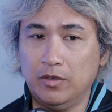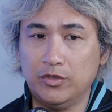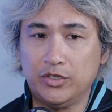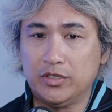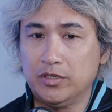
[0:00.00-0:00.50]

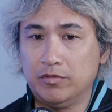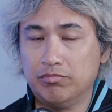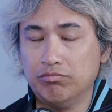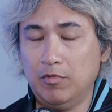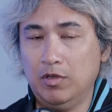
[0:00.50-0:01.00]
just
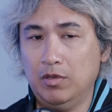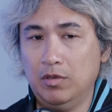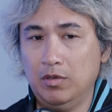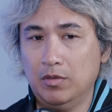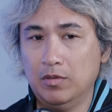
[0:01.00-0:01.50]
as
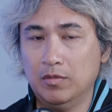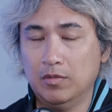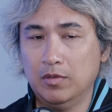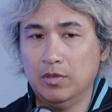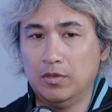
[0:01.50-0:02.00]

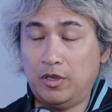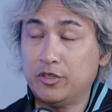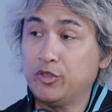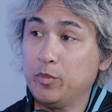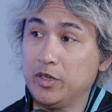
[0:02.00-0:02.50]

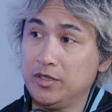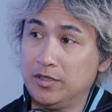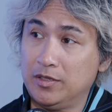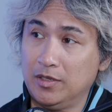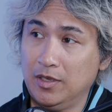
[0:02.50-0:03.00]

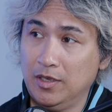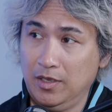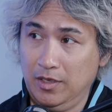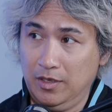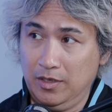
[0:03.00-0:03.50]
customers,
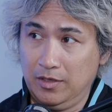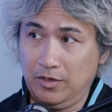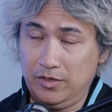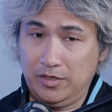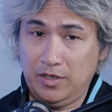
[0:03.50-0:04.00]

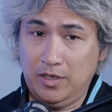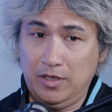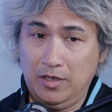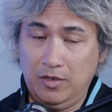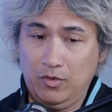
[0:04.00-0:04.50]
because
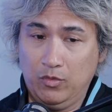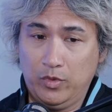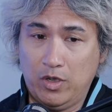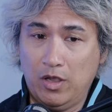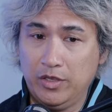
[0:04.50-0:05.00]

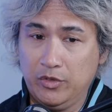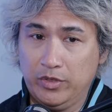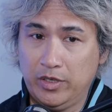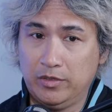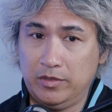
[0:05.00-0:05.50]
we all
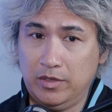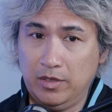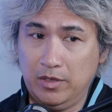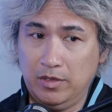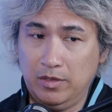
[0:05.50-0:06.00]
knew
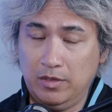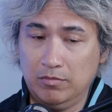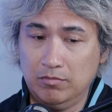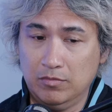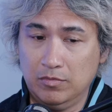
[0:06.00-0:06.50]

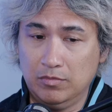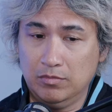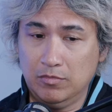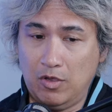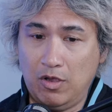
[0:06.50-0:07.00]
that
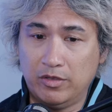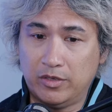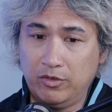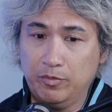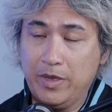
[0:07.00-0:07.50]
all the good